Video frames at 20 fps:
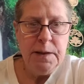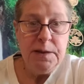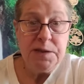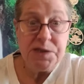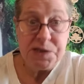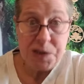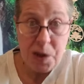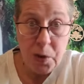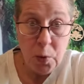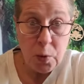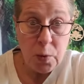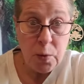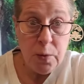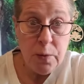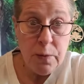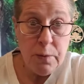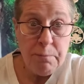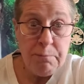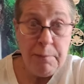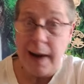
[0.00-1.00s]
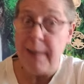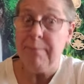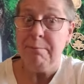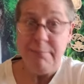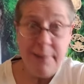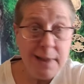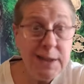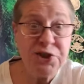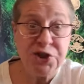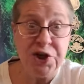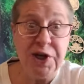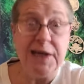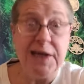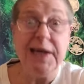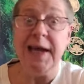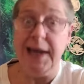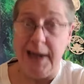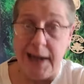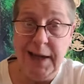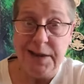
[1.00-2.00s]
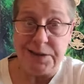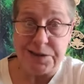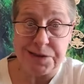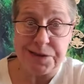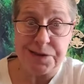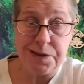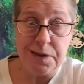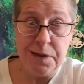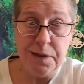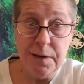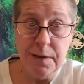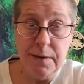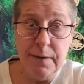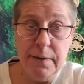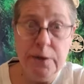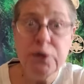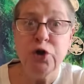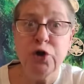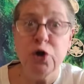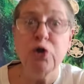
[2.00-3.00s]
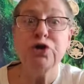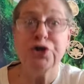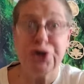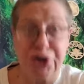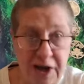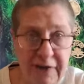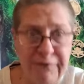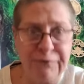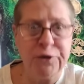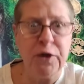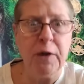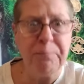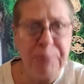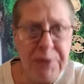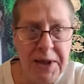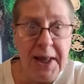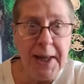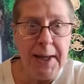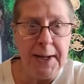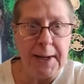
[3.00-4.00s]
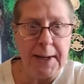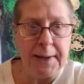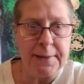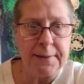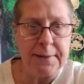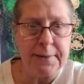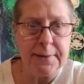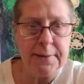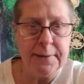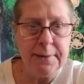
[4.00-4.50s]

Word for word: So, my mission is to shift the planet